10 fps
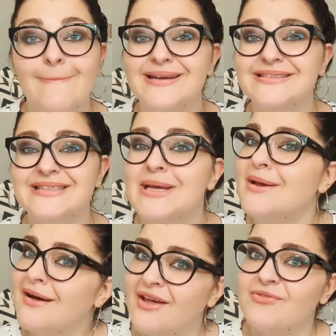but
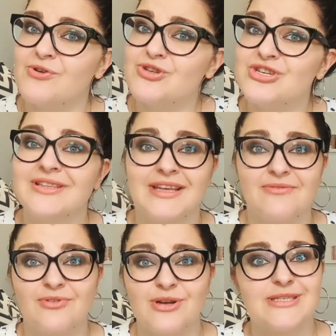unfortunately,
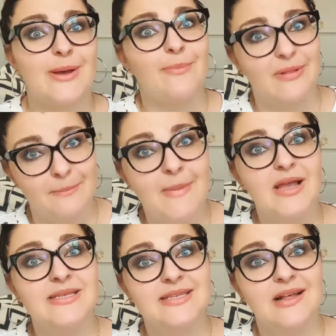for example,
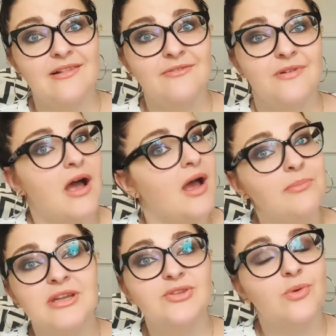myself,
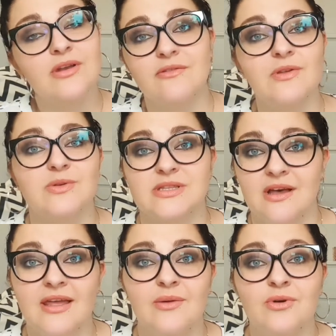I'm not one of those
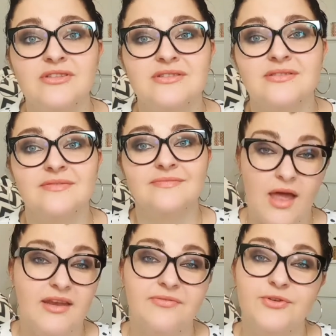lucky ones.
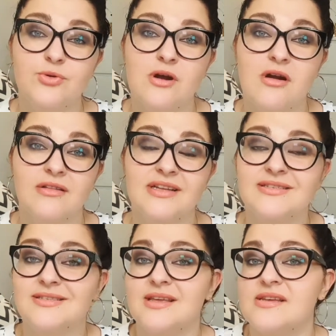And if you are,
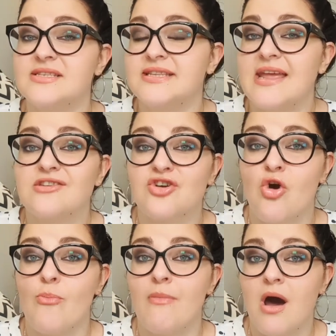let's say,
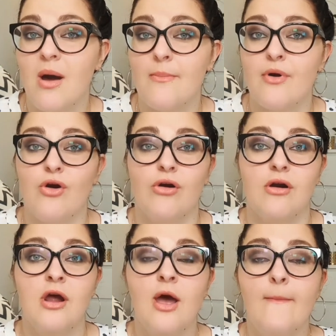stay-at-home mom,
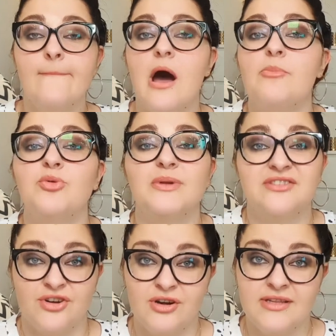or mom on
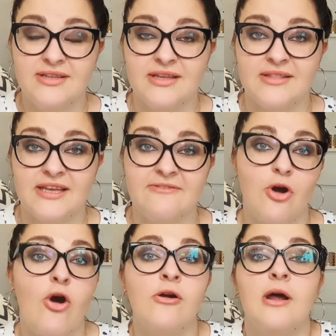maternity leave,
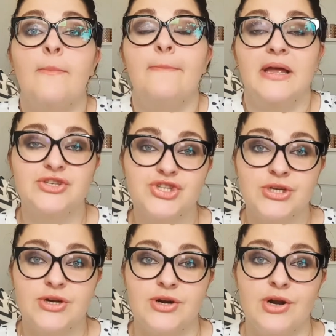or a
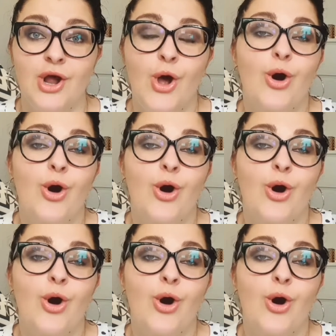pensioner,